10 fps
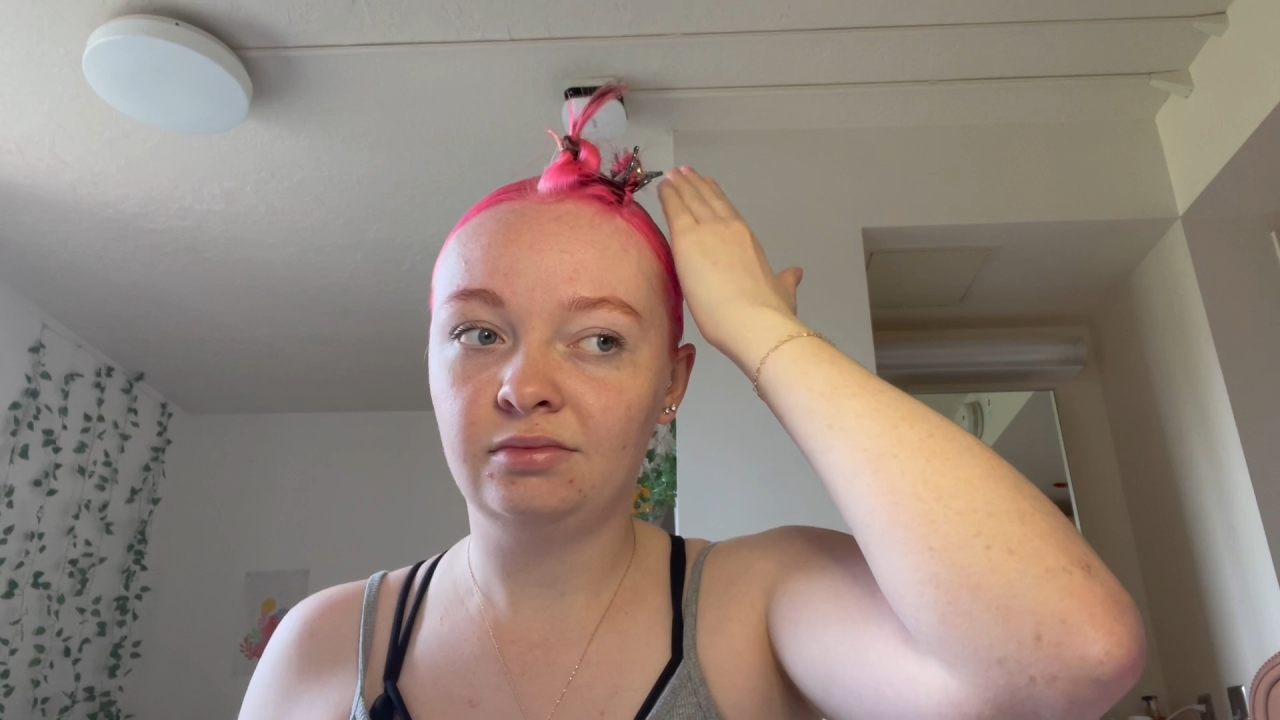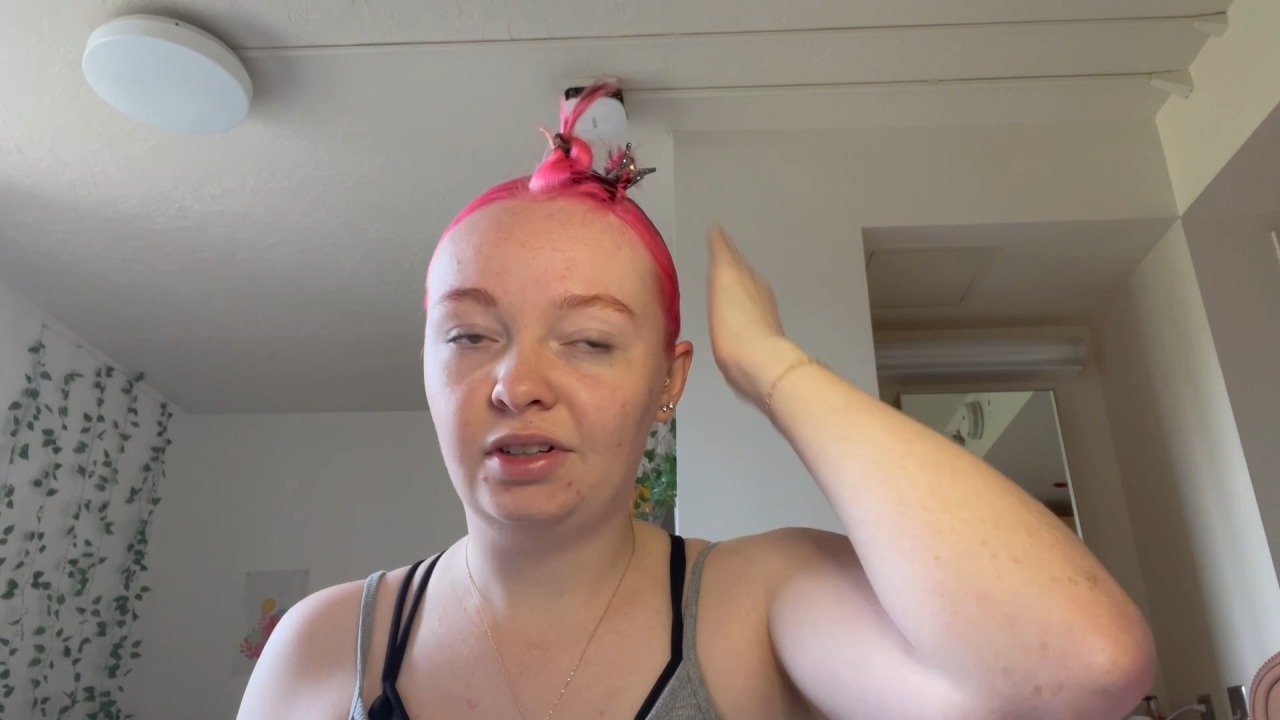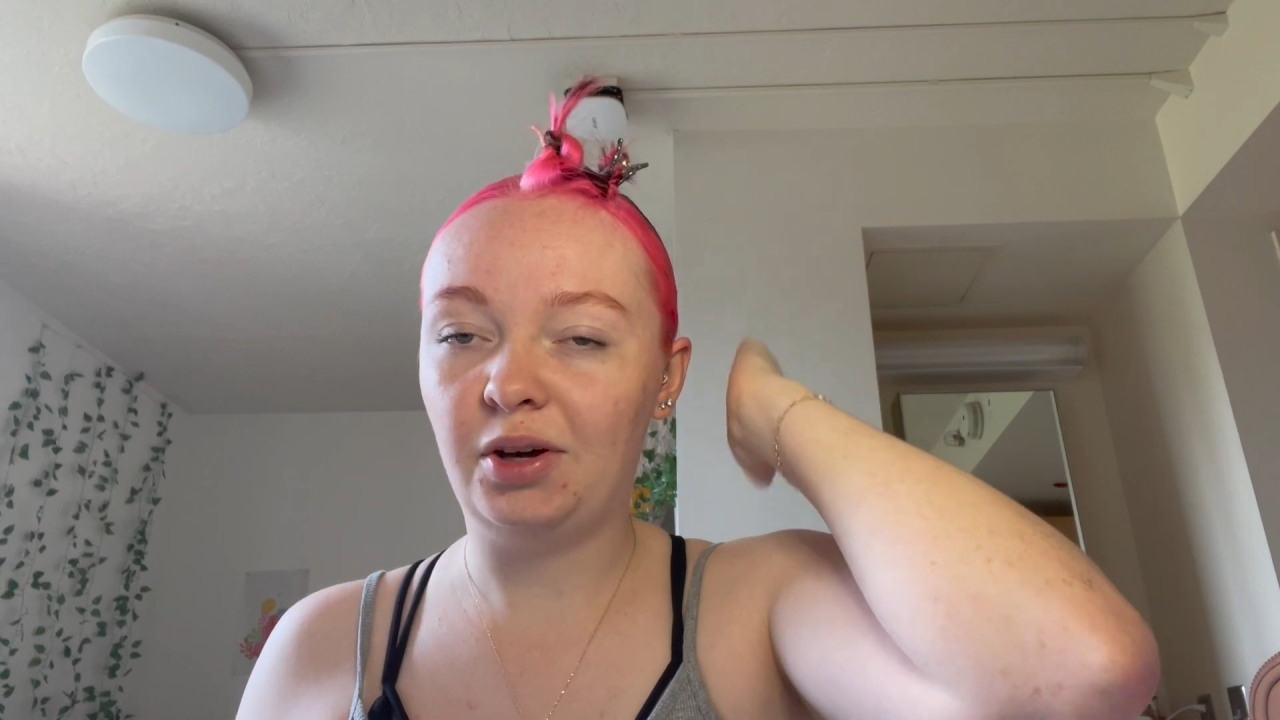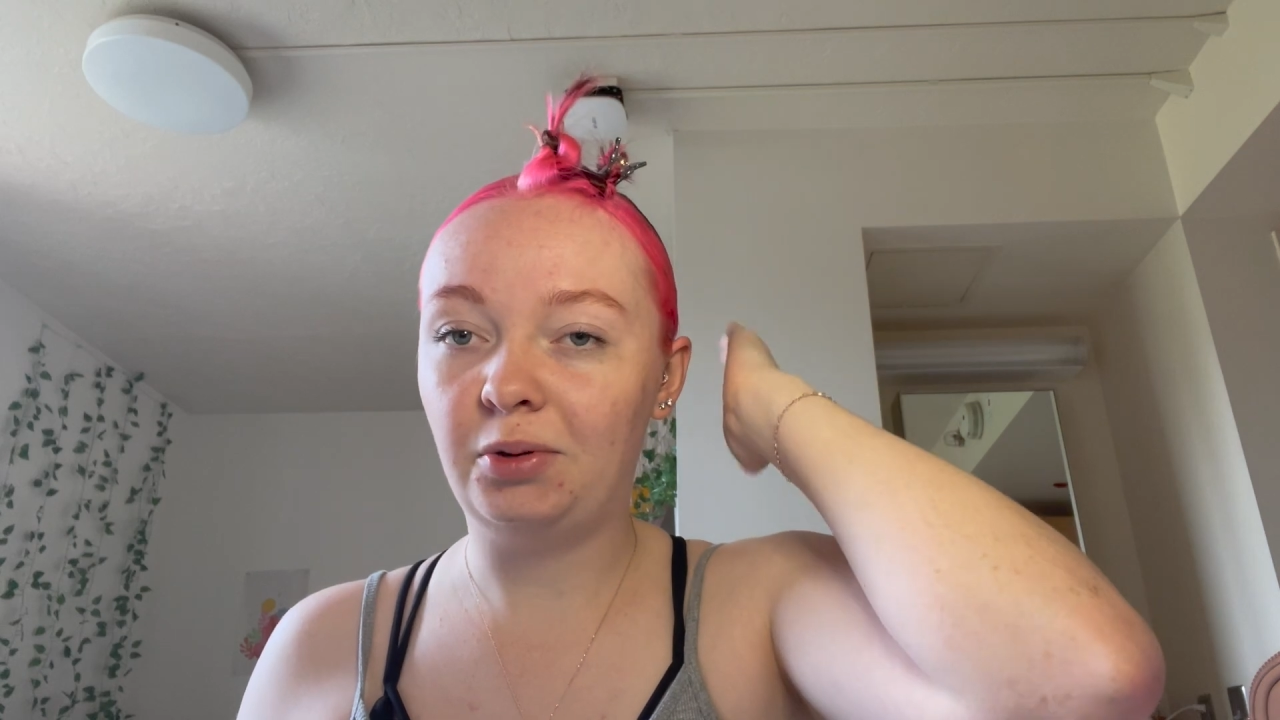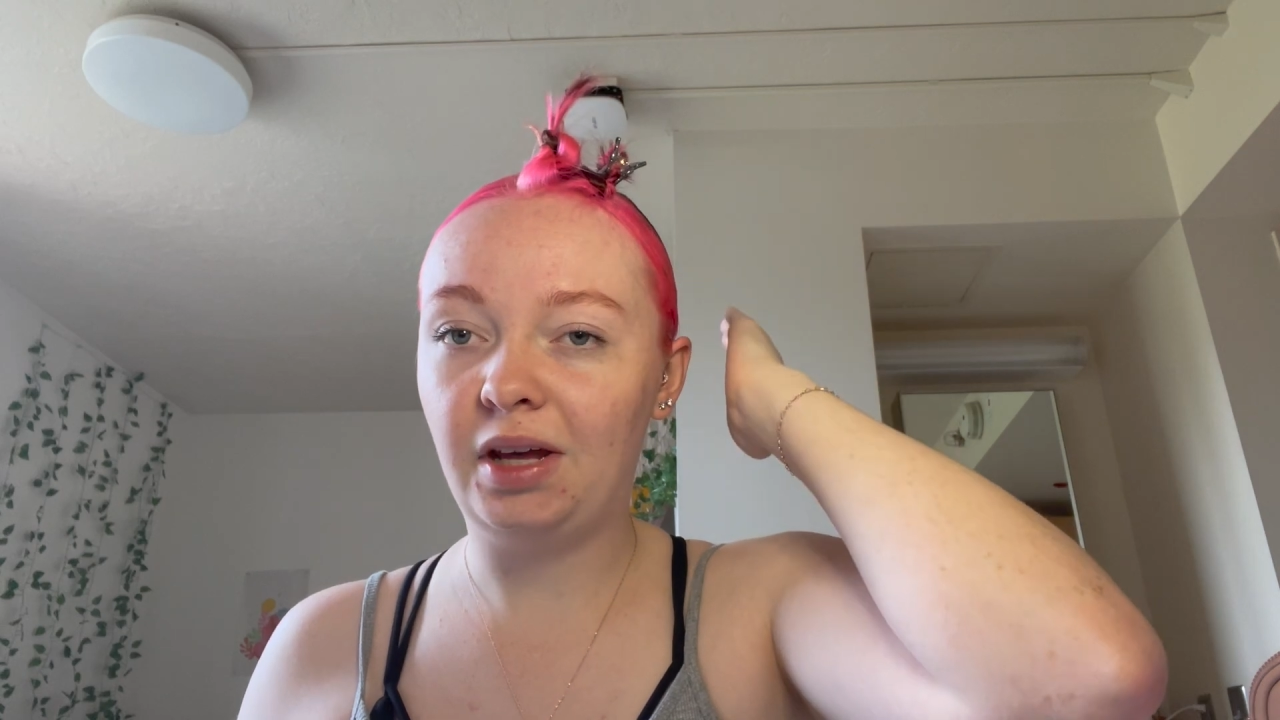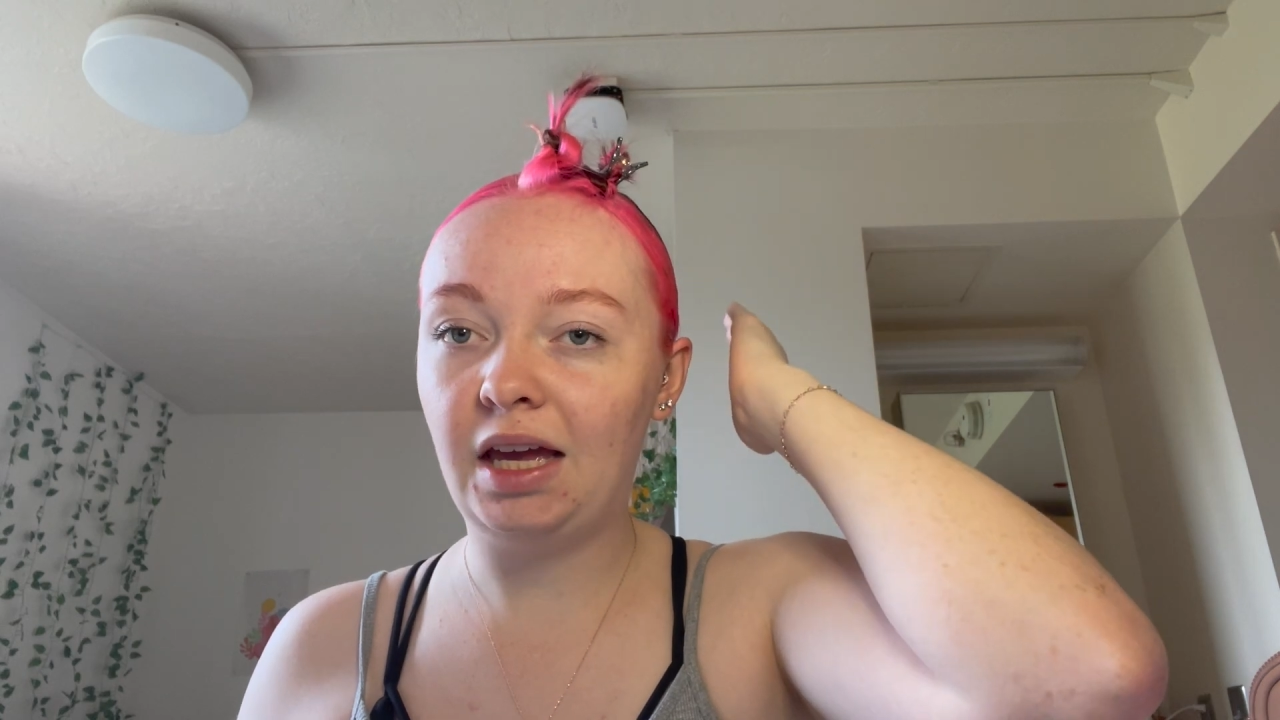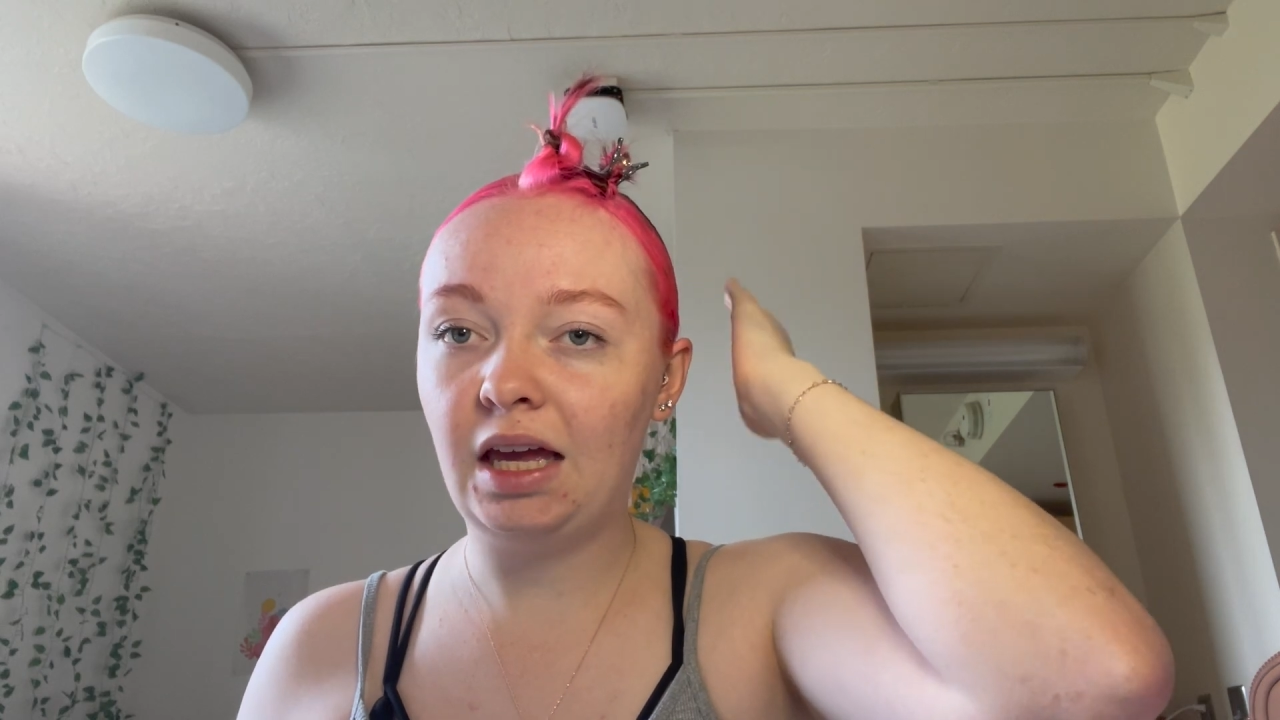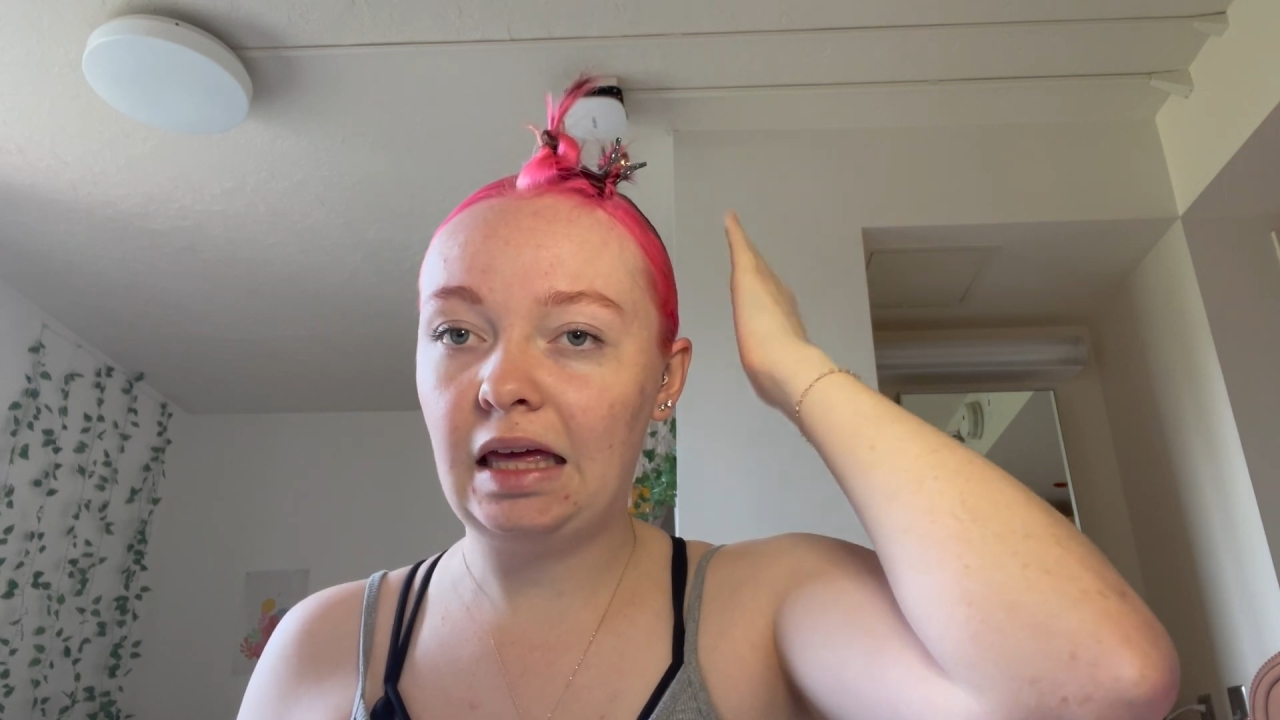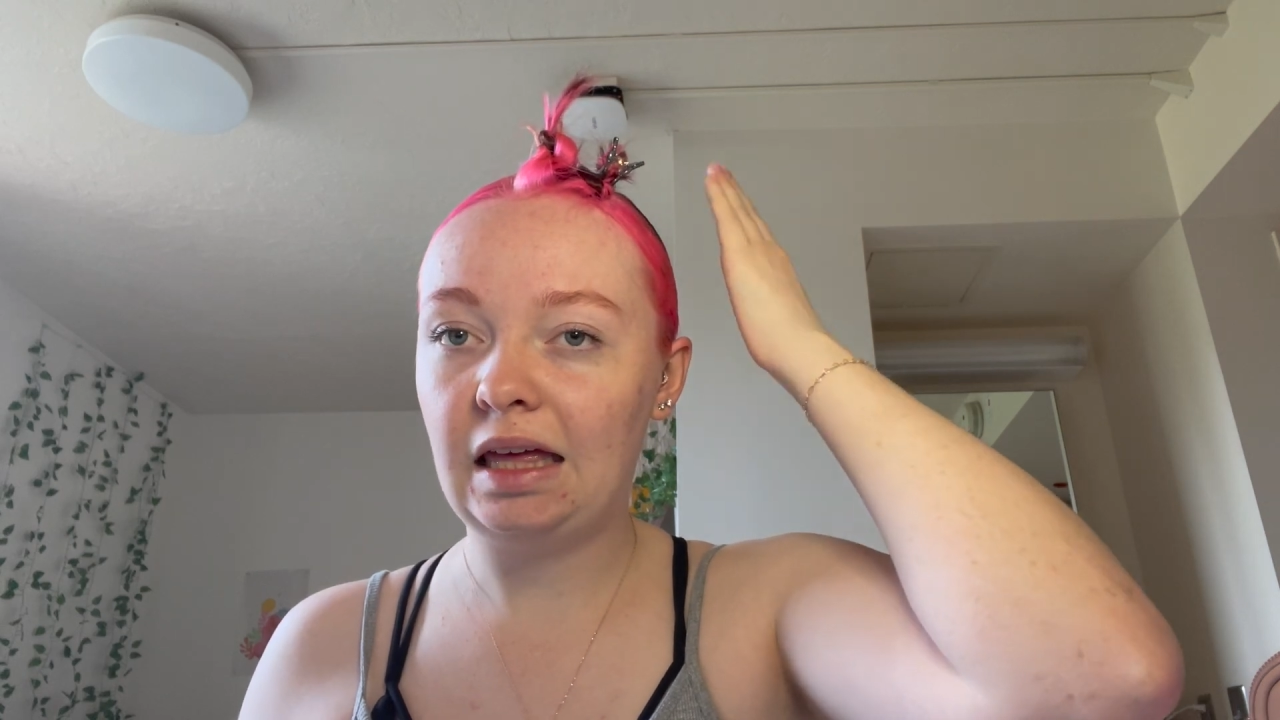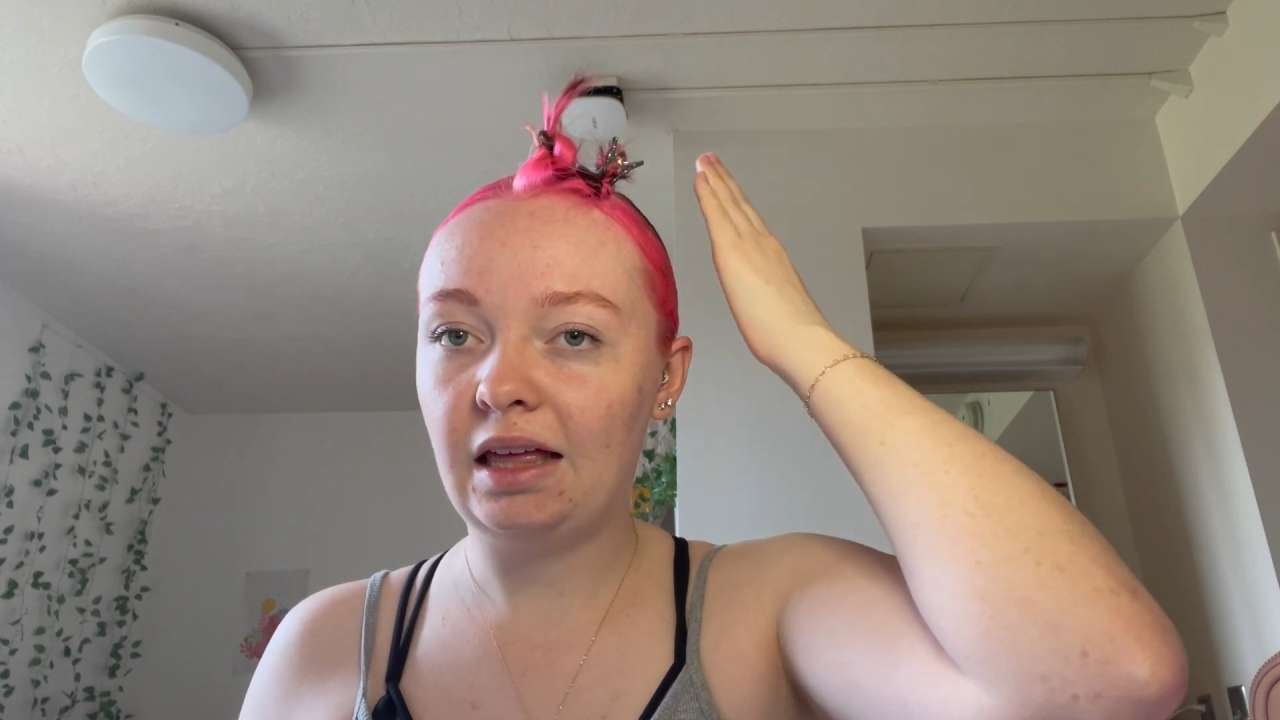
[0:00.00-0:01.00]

coating